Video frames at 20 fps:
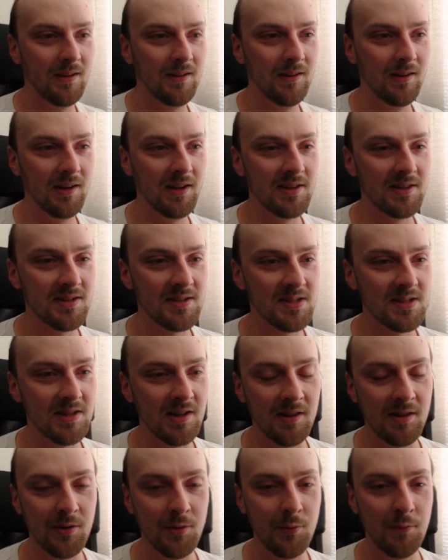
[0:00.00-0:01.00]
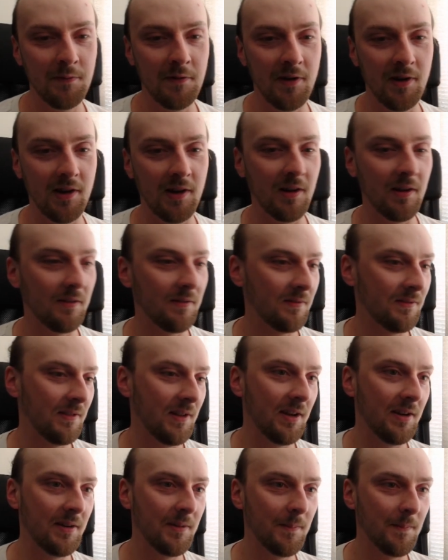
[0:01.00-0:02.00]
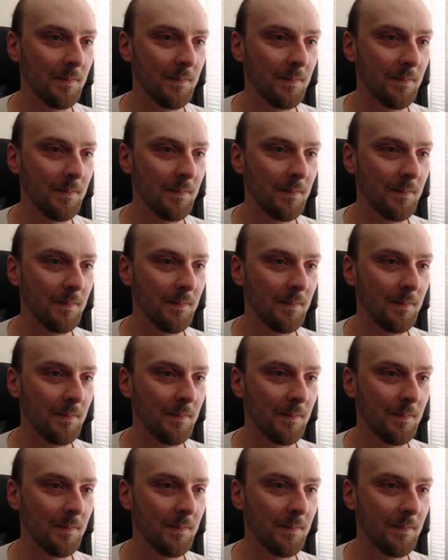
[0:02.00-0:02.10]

let's start a new file, and